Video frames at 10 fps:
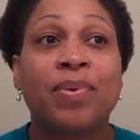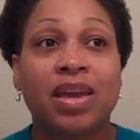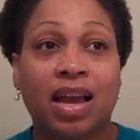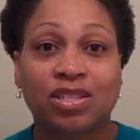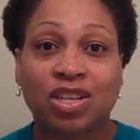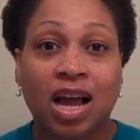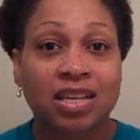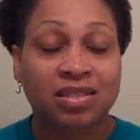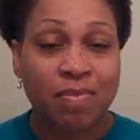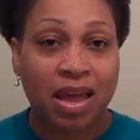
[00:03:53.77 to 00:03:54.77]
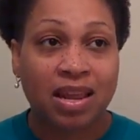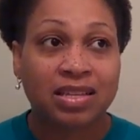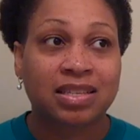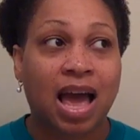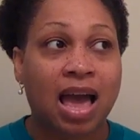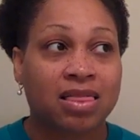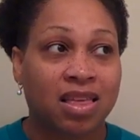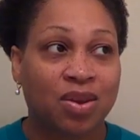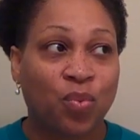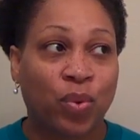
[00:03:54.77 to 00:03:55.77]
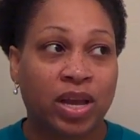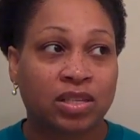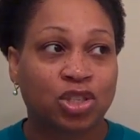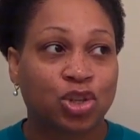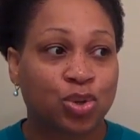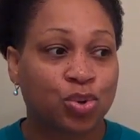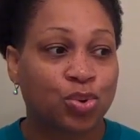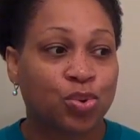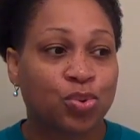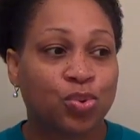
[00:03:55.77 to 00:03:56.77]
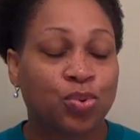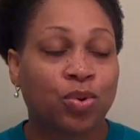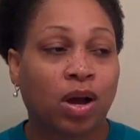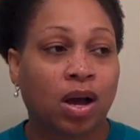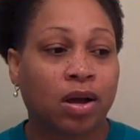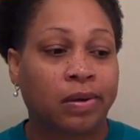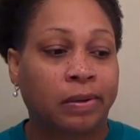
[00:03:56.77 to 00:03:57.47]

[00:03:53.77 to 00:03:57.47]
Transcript: BH Cosmetics, I then went to